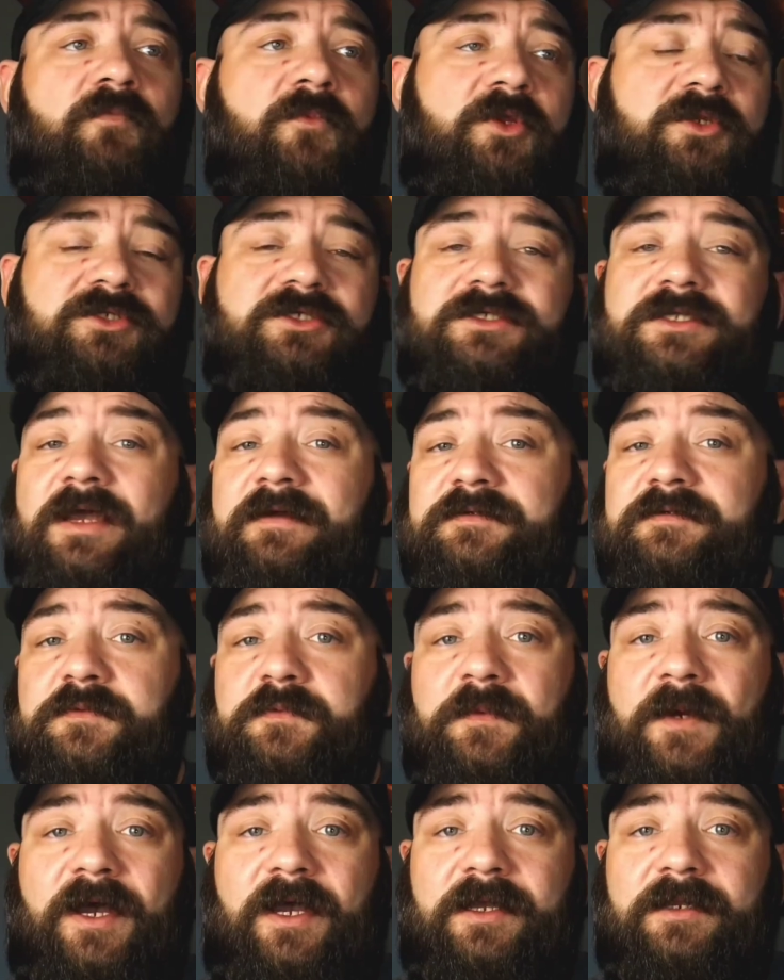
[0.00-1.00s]
you just have to
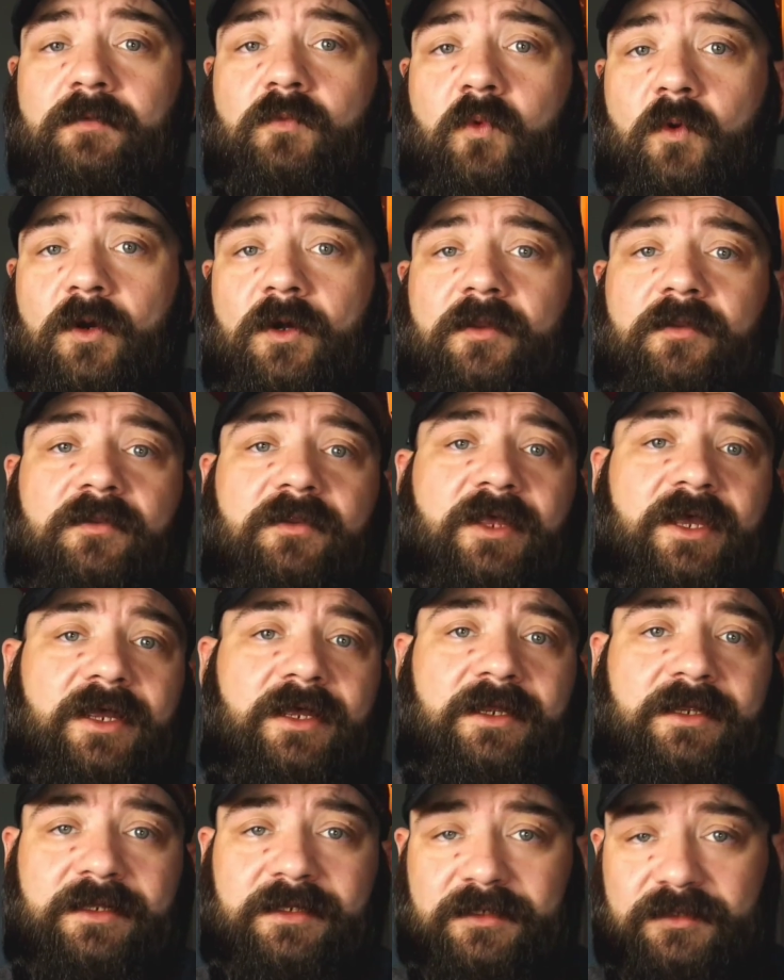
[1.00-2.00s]
find one that
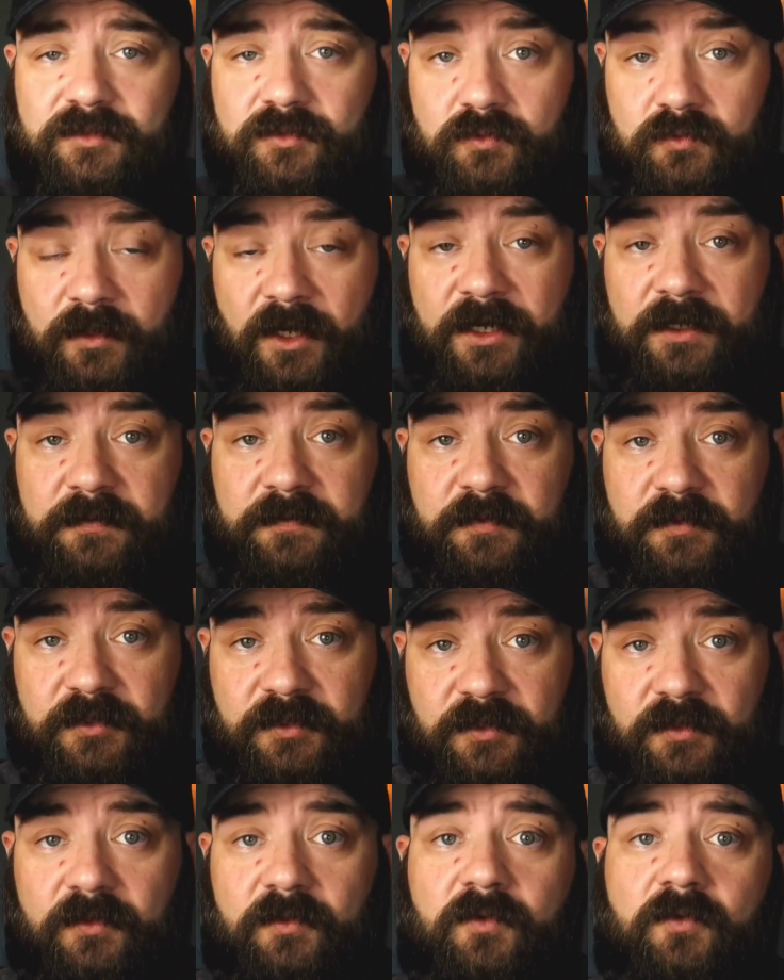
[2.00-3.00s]
is right for
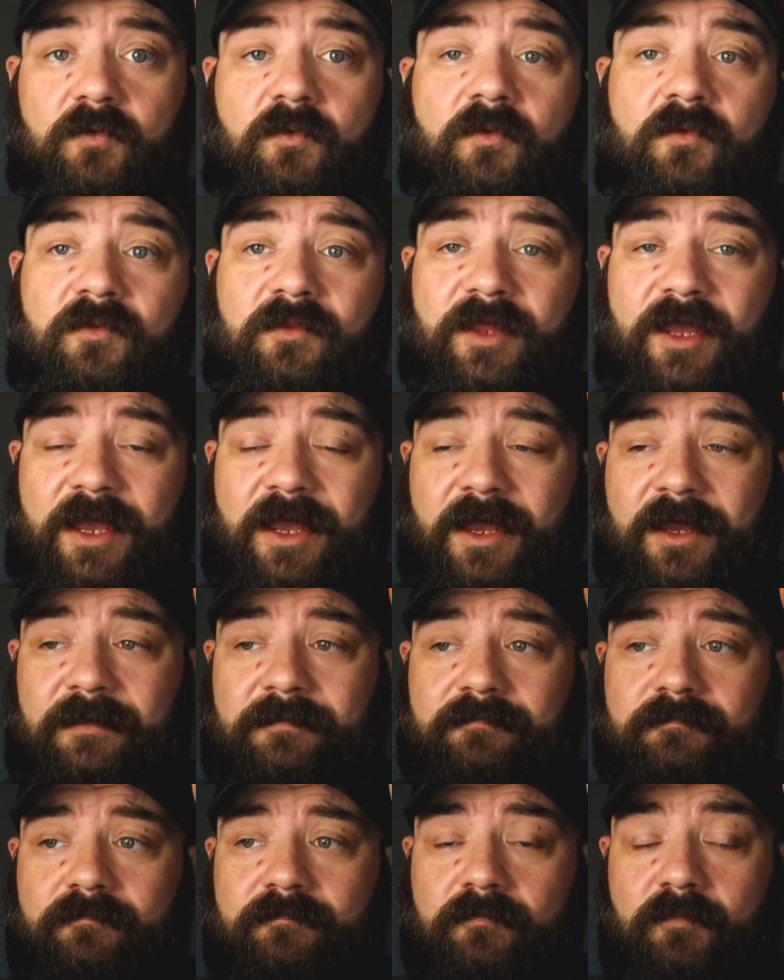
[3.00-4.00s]
you, that
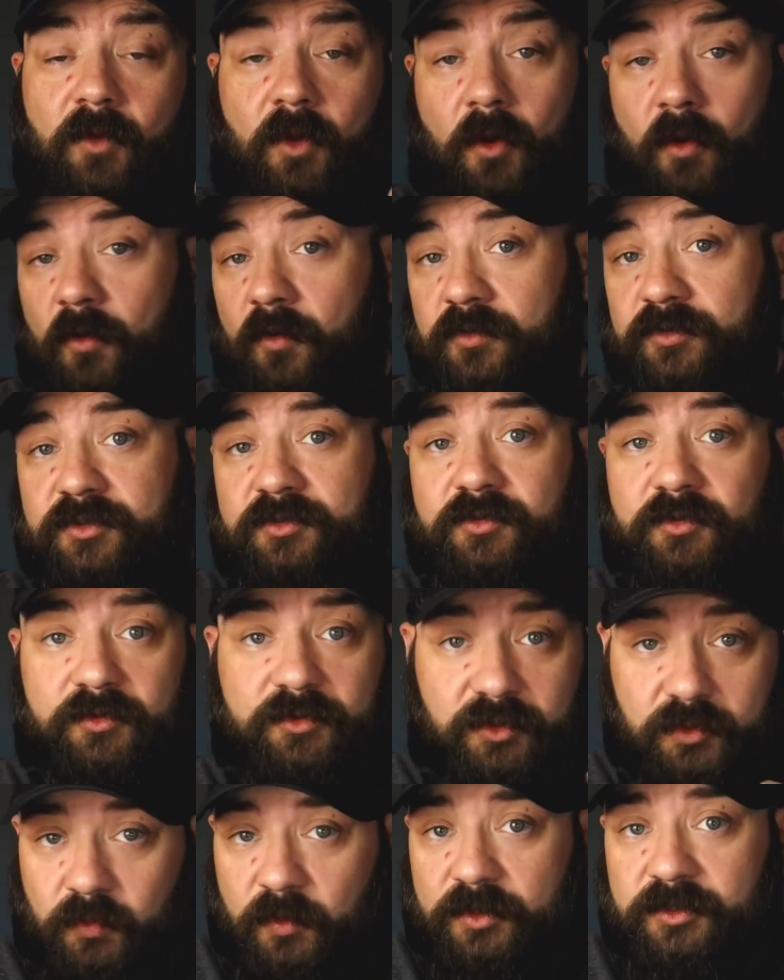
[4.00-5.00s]
holds true
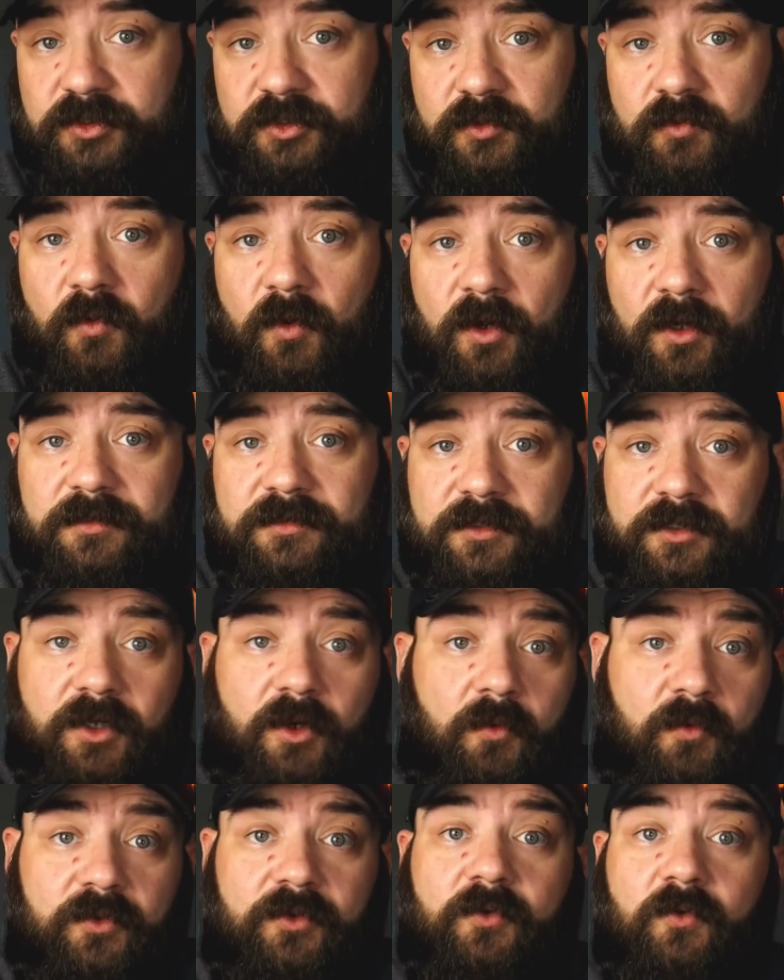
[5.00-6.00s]
to what you want to go
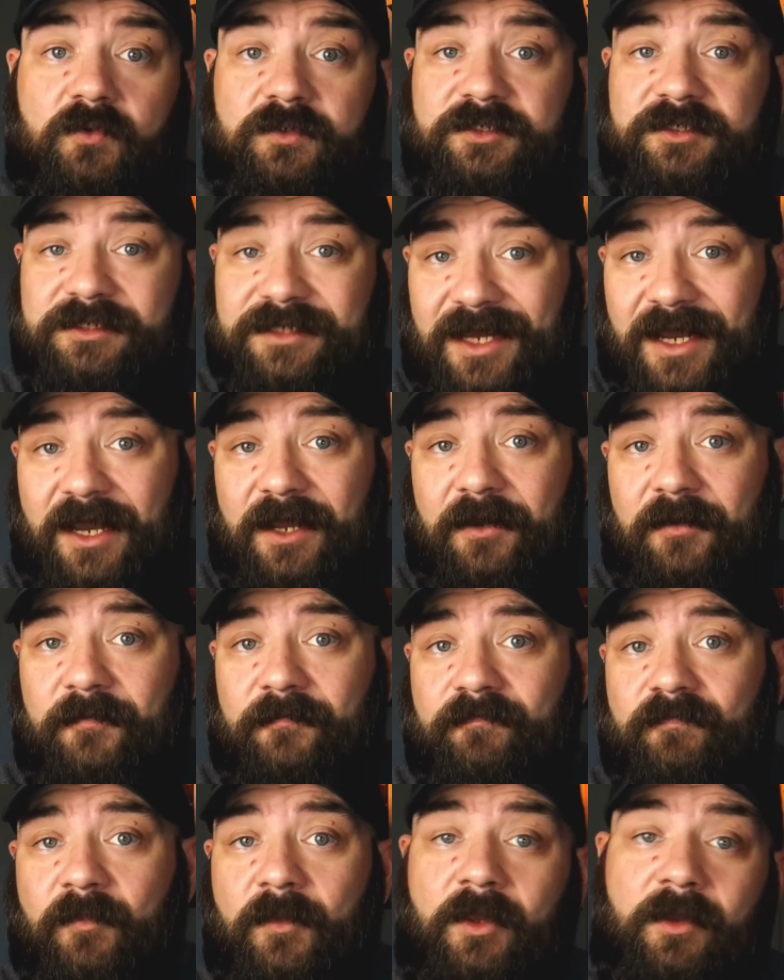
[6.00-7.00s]
with your style.
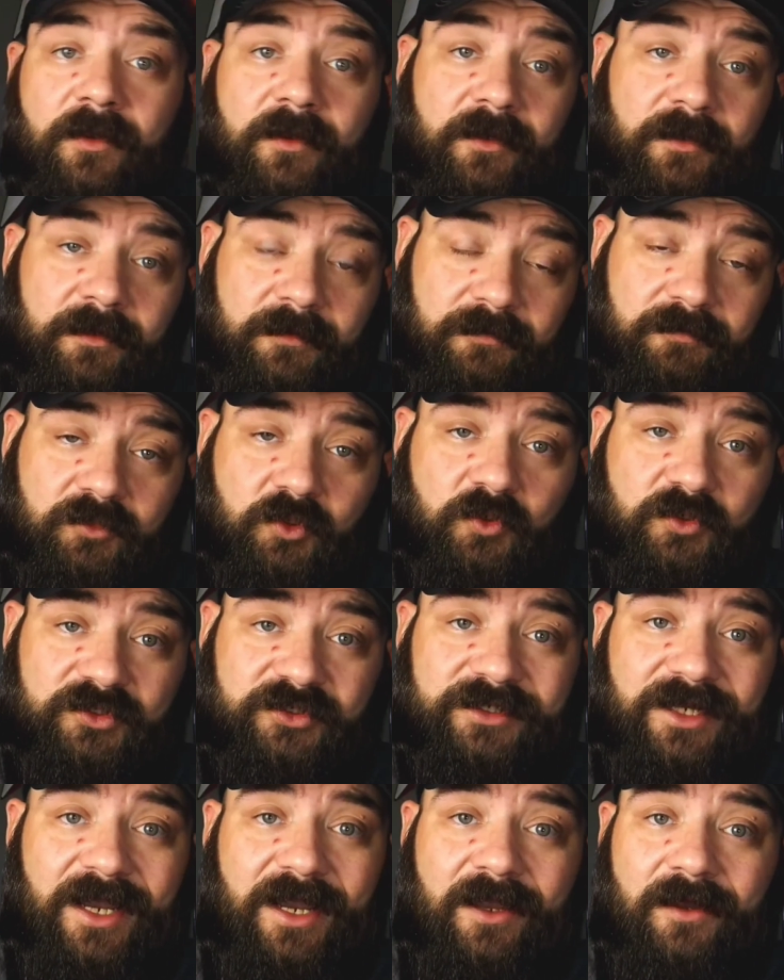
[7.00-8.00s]
Your
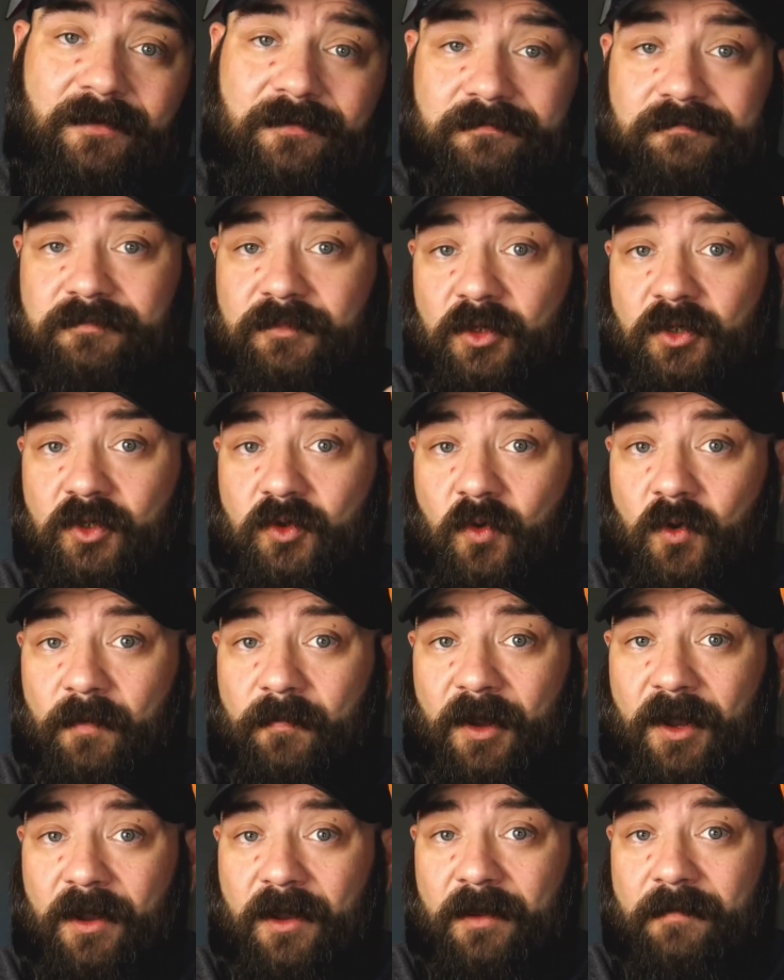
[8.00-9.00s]
style, your
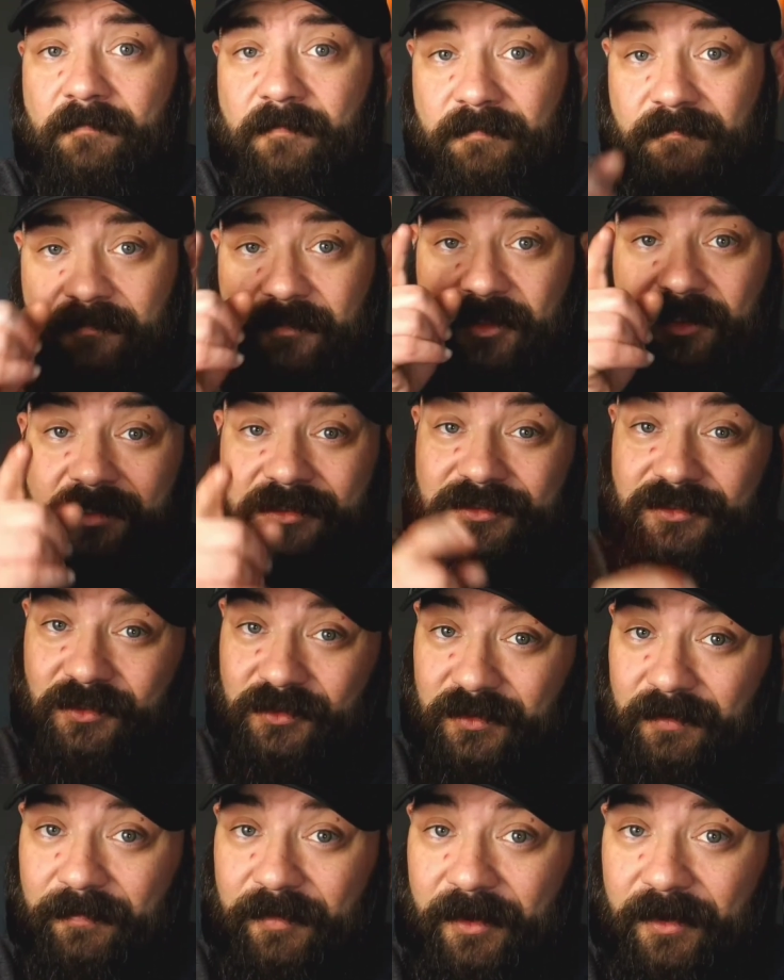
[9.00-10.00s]
balm, because you're
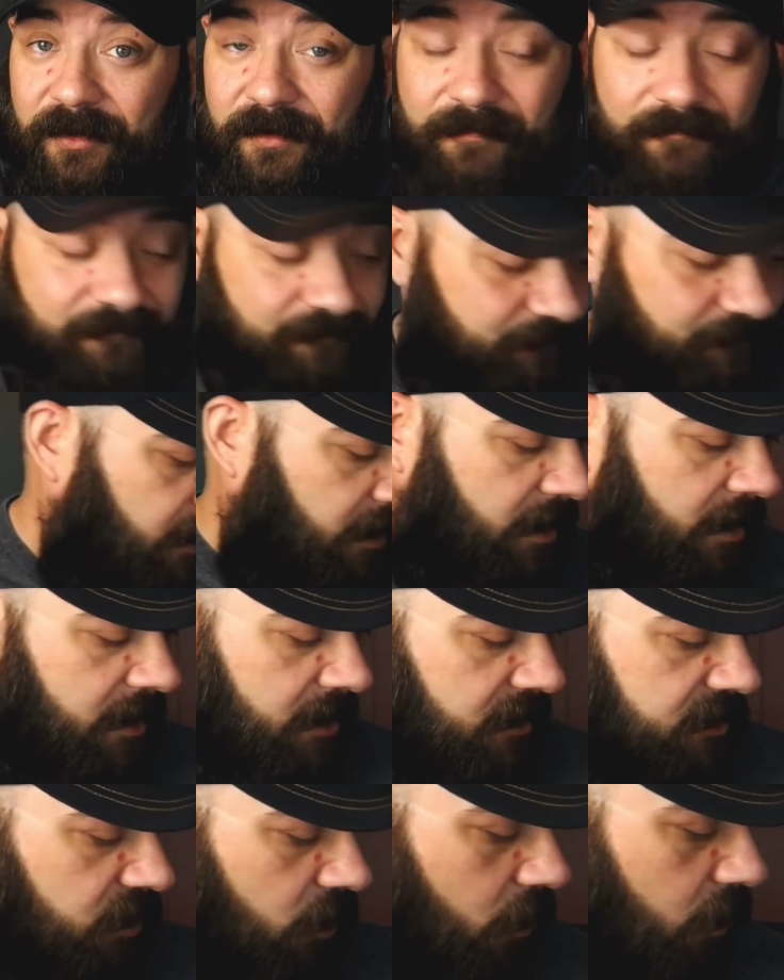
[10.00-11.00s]
the bomb.
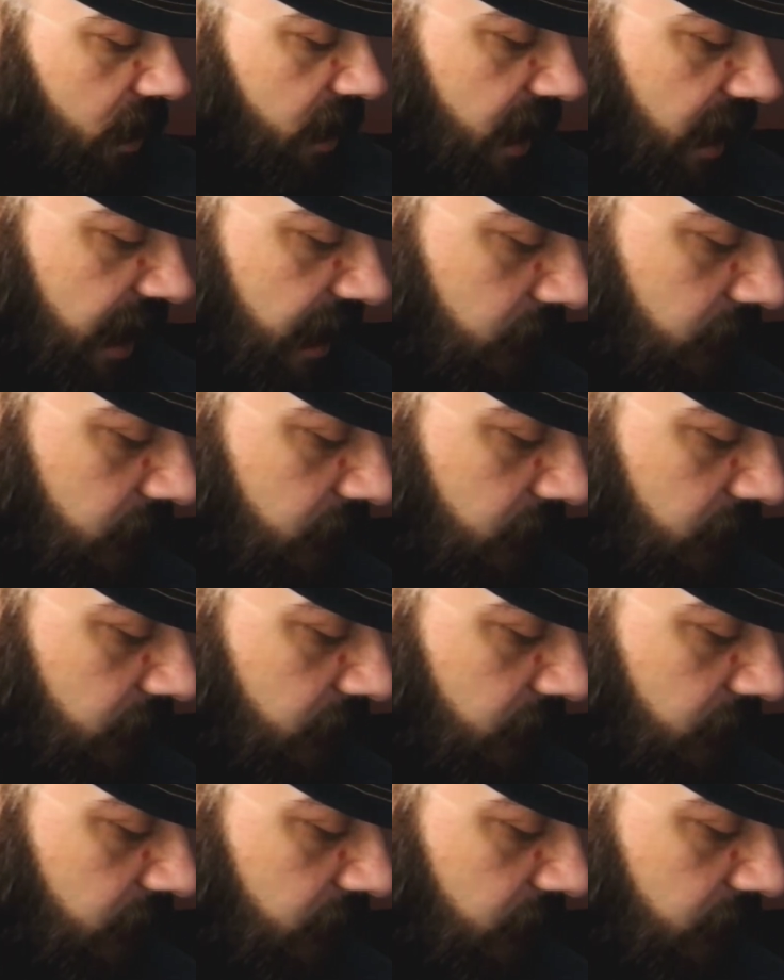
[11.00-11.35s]
So what